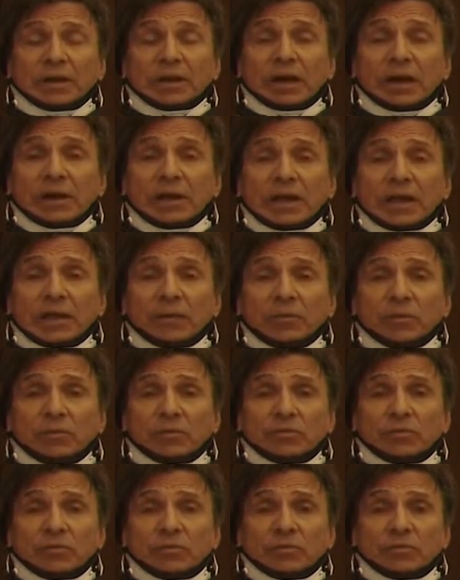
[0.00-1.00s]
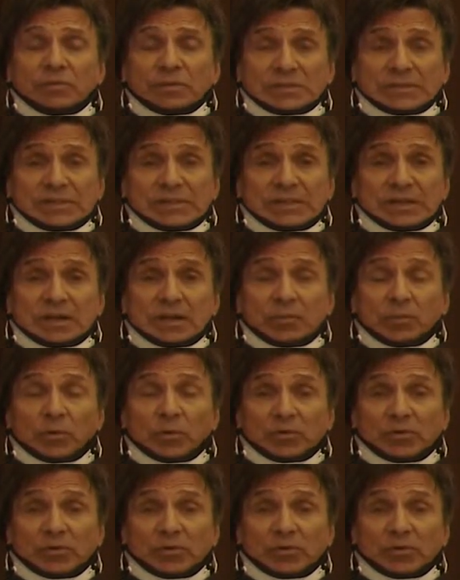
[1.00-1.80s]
unable to sit up or